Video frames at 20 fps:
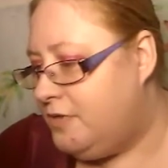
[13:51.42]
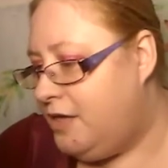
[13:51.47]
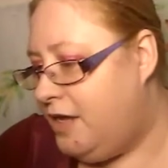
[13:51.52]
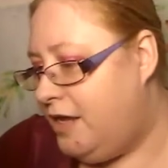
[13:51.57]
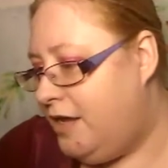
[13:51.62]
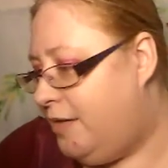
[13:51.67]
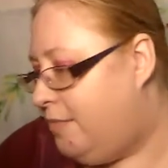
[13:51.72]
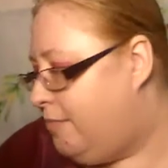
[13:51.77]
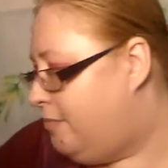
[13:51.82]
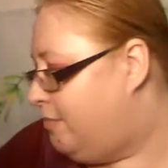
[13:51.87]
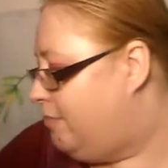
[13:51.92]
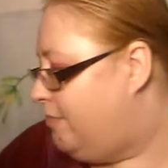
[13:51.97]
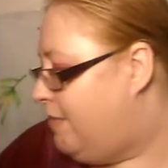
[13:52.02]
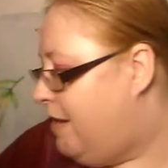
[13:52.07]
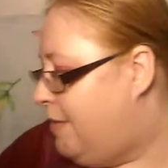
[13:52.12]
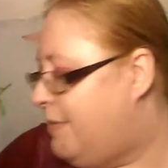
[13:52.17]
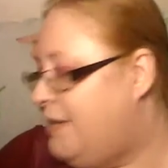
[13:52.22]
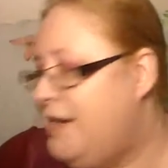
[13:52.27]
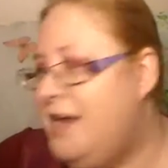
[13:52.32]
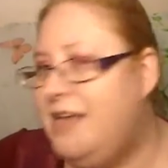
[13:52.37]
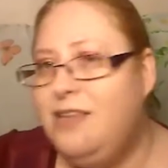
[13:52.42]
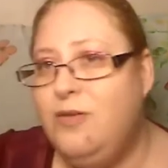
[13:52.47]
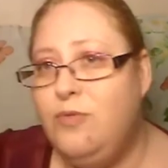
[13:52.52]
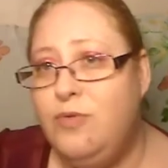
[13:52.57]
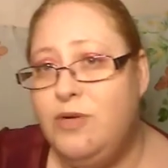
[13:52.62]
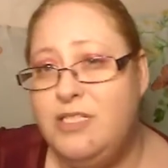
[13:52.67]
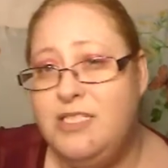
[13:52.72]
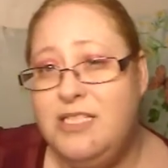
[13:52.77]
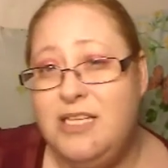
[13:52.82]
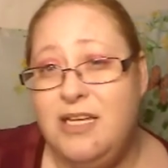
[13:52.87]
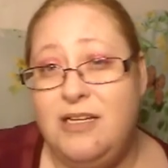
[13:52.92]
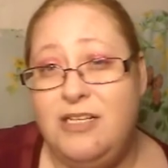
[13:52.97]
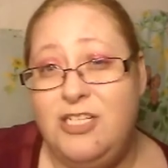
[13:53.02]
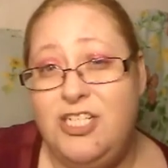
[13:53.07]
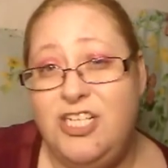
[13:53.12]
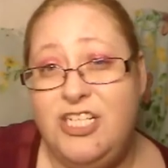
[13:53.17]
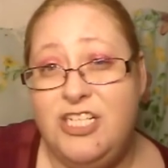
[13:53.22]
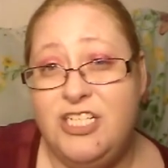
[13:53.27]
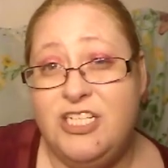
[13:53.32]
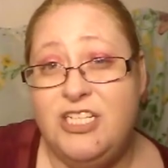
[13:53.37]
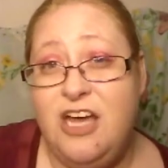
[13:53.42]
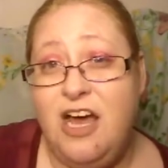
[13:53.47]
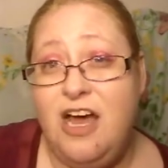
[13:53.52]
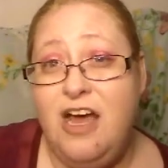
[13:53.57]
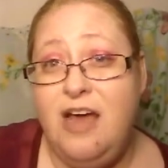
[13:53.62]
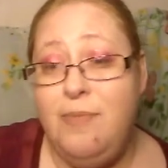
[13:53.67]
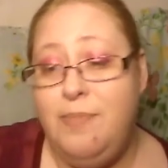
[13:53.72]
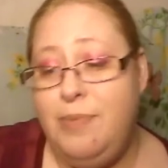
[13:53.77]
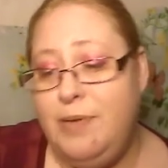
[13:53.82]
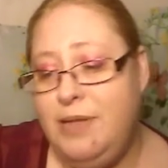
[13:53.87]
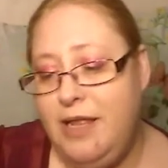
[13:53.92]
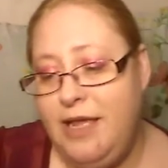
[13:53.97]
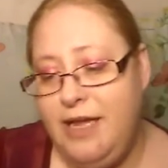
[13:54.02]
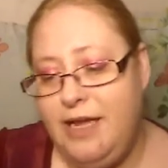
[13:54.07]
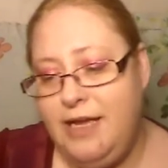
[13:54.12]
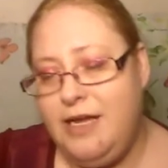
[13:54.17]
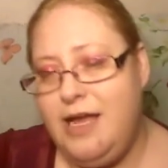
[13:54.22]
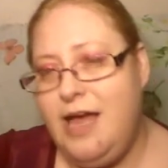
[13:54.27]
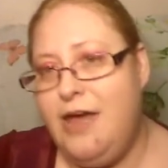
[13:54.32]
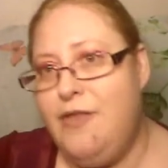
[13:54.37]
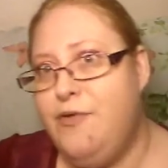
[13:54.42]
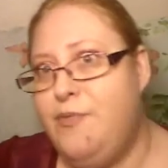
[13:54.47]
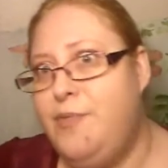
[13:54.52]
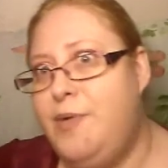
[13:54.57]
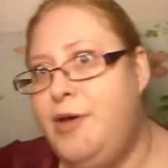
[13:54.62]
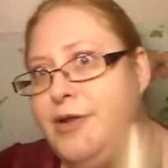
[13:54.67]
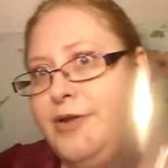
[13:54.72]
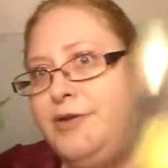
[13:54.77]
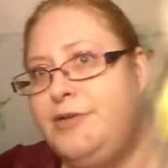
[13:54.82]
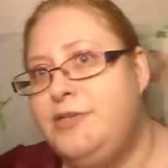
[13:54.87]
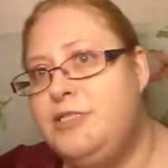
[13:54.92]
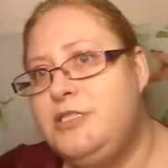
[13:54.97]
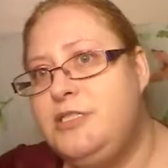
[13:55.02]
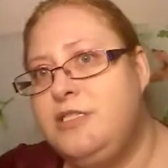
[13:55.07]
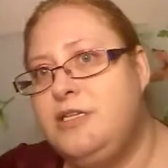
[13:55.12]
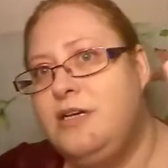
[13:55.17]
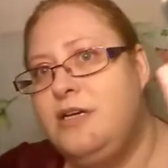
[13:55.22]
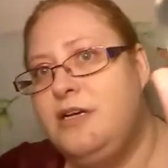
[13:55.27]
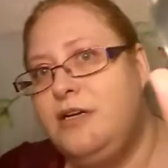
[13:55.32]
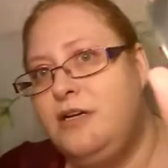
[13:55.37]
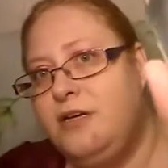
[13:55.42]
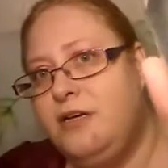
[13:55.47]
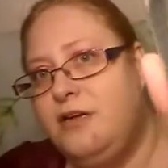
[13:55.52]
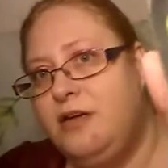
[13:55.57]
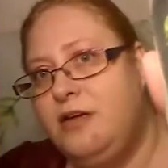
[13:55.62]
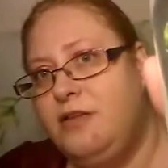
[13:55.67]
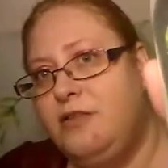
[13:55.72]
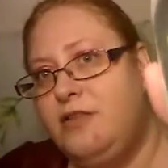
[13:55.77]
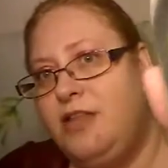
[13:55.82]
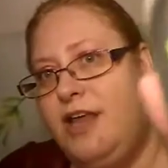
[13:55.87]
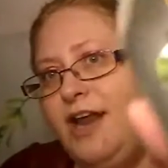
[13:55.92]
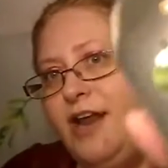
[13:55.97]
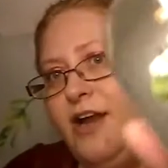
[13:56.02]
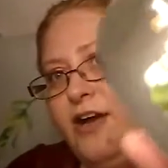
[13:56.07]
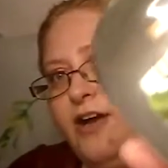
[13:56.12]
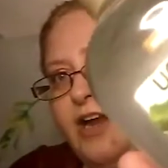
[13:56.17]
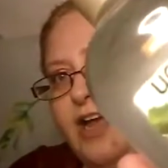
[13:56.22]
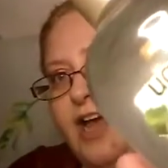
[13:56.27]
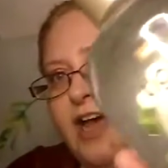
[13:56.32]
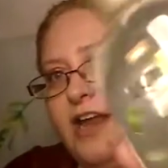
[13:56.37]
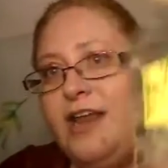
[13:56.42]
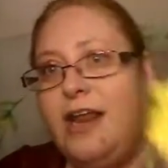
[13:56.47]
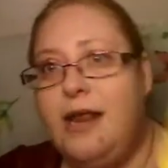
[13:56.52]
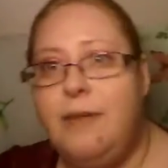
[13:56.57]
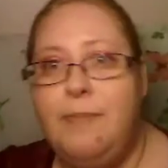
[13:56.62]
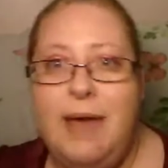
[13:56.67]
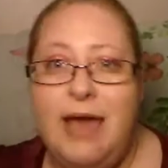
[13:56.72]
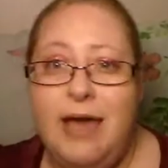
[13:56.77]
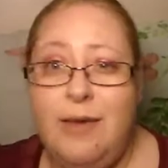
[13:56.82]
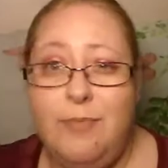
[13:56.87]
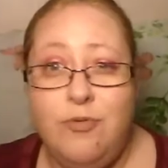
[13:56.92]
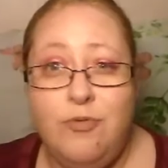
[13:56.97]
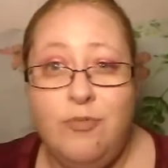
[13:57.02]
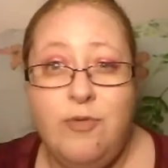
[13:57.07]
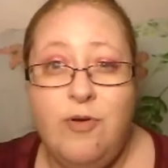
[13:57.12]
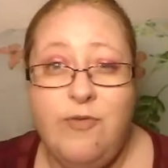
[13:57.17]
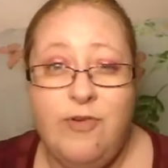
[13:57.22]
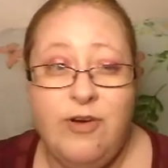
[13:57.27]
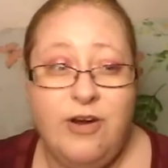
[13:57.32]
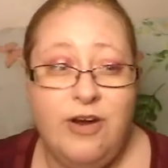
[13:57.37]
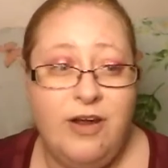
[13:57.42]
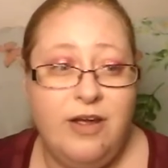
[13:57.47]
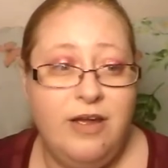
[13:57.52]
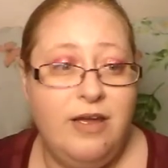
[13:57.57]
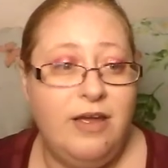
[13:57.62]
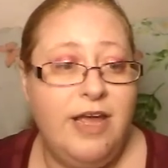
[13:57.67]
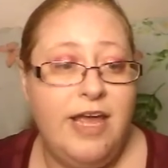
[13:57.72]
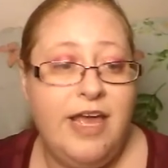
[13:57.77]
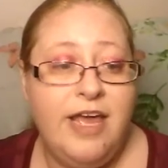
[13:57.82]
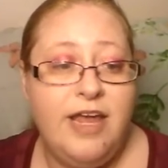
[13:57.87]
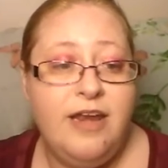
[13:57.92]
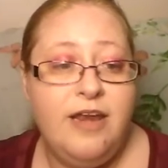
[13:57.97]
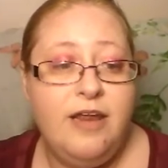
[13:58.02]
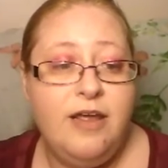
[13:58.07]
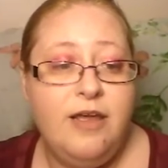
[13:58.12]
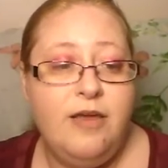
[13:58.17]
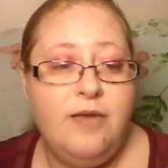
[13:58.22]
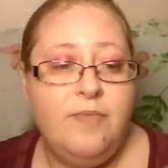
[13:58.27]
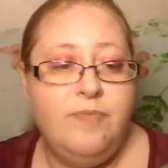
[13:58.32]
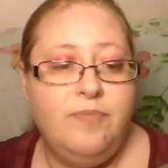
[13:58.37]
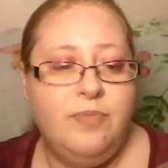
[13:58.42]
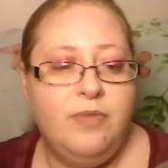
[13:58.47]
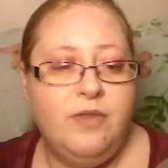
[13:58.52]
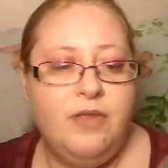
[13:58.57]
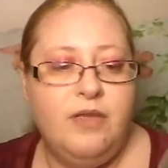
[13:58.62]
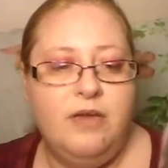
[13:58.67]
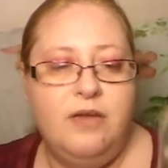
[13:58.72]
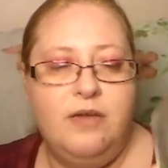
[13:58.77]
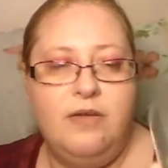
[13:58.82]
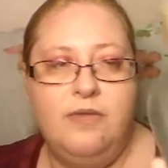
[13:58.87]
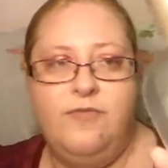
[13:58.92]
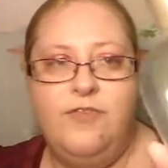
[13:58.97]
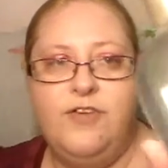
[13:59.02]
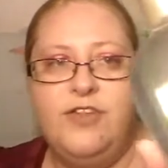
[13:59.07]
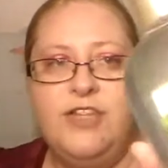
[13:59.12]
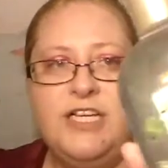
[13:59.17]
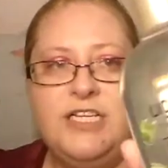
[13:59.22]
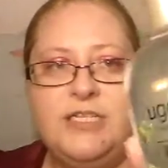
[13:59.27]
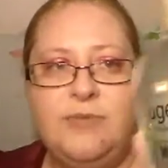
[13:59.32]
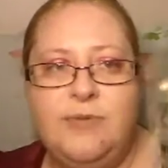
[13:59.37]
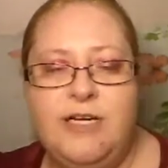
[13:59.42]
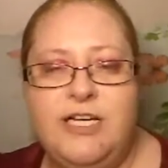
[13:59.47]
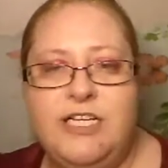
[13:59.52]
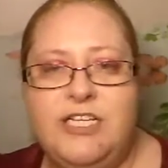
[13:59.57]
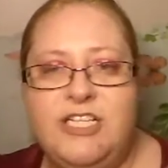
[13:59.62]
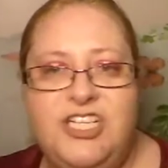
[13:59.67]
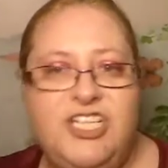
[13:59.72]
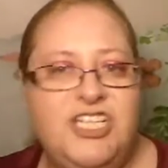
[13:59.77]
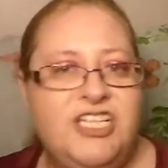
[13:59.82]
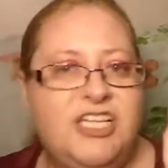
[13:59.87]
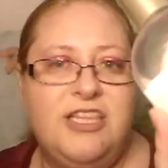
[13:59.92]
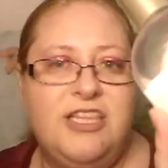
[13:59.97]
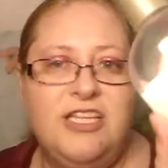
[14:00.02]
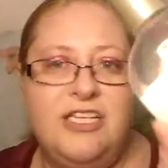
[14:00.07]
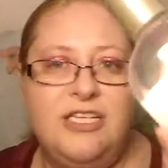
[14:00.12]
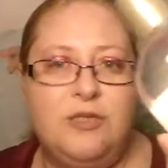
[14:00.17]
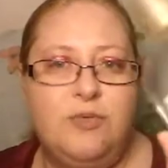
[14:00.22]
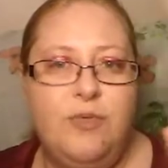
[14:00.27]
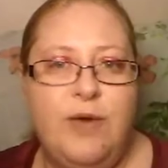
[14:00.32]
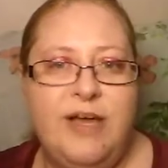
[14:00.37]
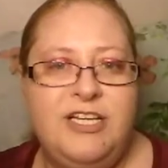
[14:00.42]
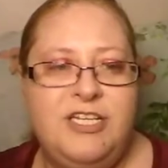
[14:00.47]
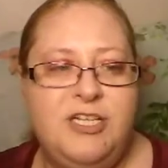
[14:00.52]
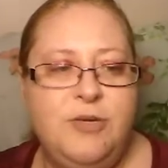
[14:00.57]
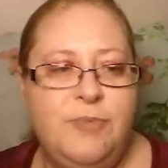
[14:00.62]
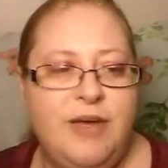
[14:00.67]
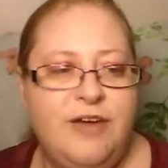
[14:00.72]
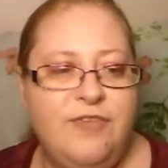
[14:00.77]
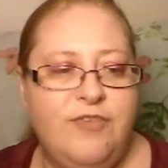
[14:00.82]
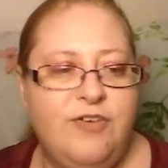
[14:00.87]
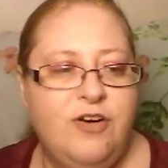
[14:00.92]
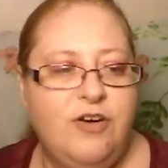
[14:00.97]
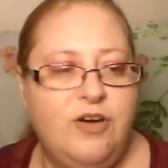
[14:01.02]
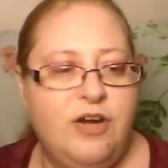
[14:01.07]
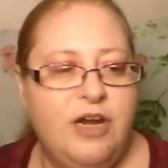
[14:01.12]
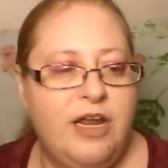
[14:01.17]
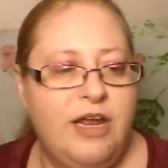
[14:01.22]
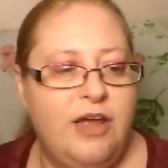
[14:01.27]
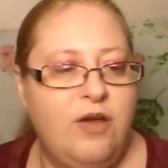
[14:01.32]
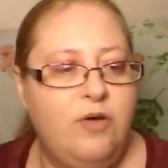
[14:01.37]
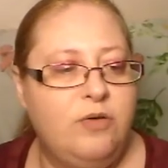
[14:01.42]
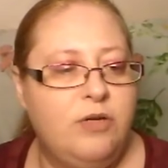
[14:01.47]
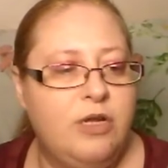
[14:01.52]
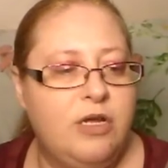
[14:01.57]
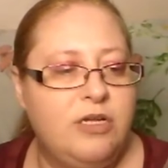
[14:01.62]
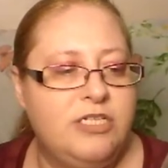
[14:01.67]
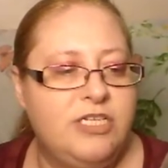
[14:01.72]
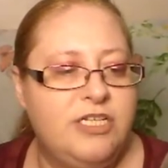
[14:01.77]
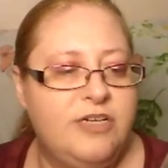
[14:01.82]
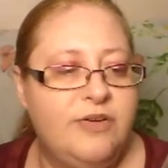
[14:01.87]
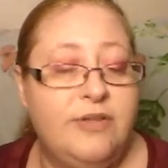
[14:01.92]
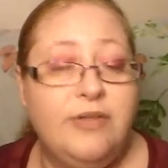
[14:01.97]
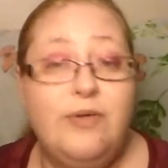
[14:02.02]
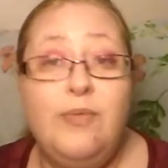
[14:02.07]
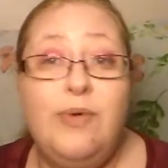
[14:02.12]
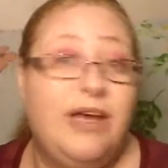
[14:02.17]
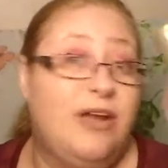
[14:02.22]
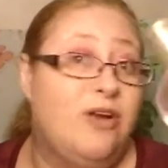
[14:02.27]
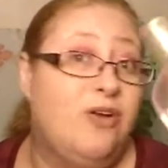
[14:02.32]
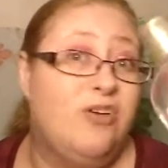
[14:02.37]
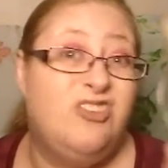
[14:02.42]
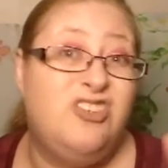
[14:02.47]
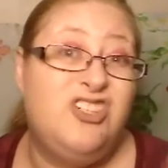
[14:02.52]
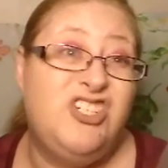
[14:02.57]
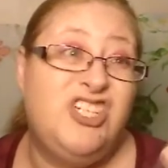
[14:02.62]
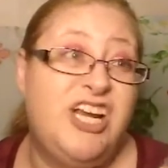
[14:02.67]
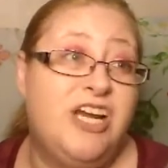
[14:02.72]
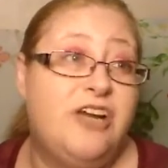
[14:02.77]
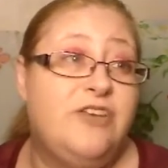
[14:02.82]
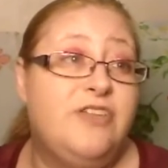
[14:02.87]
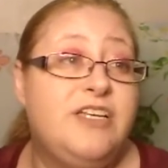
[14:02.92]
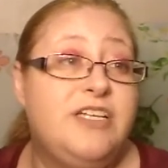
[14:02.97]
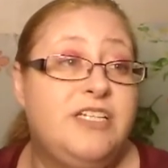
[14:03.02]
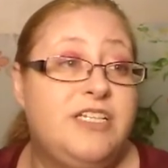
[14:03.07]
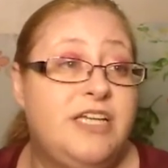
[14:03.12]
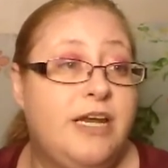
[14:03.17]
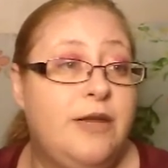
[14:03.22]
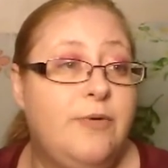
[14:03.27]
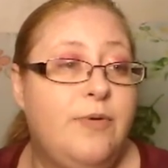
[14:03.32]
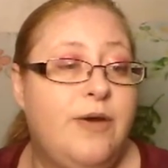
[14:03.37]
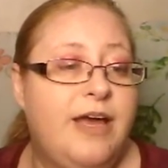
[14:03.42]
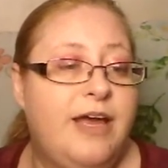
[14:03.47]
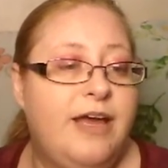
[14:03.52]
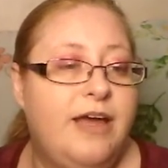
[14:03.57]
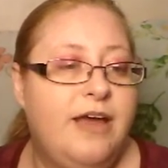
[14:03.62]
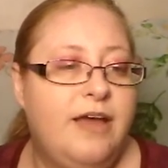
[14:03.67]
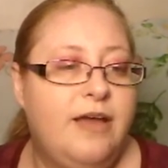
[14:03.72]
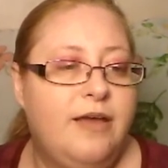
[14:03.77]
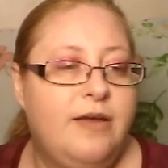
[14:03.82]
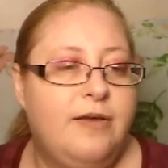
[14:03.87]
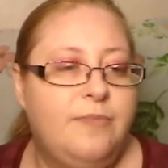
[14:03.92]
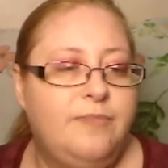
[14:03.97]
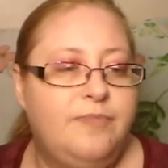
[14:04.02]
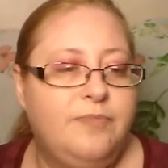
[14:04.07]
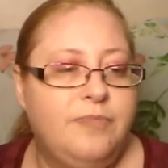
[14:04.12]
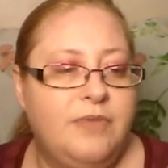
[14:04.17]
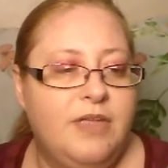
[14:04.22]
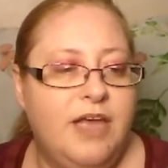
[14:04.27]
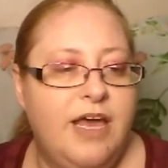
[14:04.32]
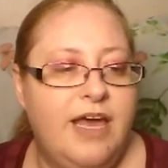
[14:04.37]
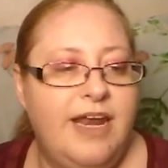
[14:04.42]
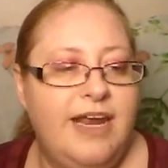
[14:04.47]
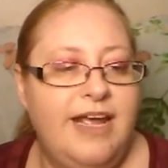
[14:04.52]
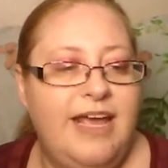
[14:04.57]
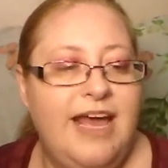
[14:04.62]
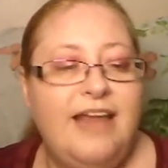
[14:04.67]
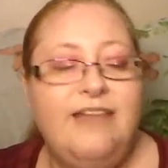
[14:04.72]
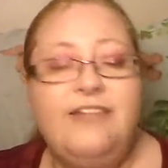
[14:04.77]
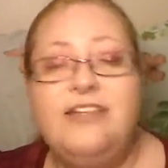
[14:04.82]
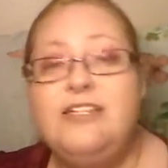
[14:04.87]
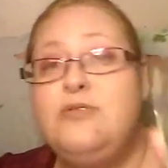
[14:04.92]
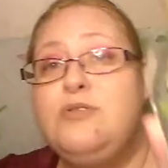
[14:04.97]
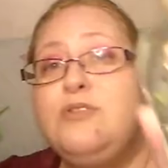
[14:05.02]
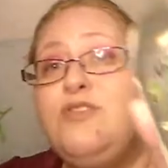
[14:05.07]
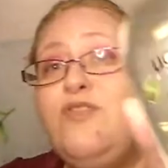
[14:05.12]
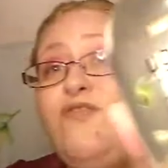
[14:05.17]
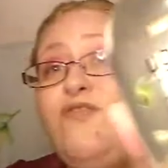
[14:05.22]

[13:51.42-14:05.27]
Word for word: Uh, maybe not the ones that she just got, but like other bottles that I already had like makeup remover in for this because she this is way too big for her to hold on to and then we can all share this anyway. And again, this was